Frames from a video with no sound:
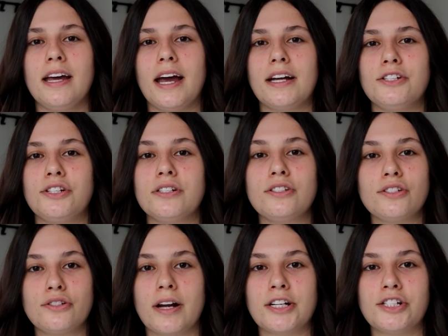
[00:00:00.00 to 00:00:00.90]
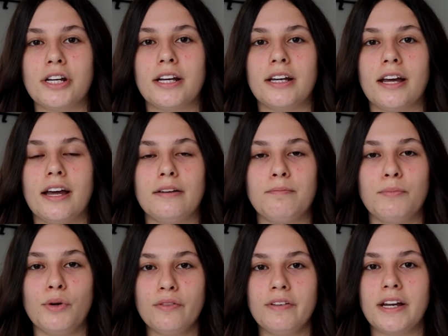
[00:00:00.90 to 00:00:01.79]
and just stretching and
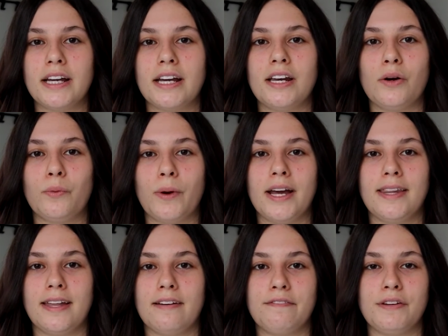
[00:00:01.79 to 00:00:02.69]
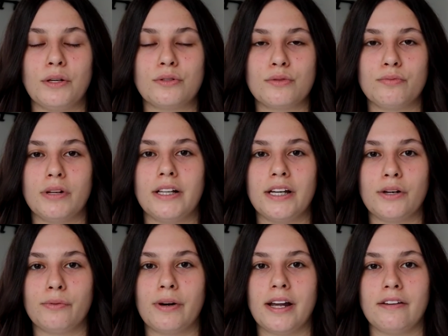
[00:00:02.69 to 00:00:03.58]
moving in a way that feels really
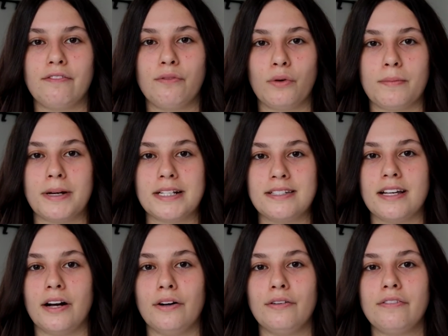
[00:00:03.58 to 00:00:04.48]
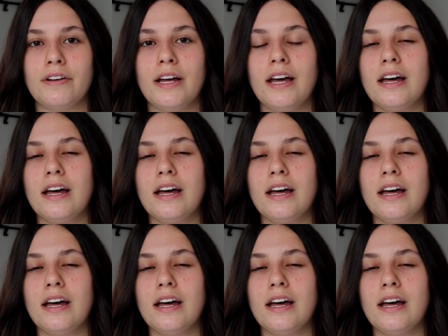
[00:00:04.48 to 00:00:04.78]
great for myself.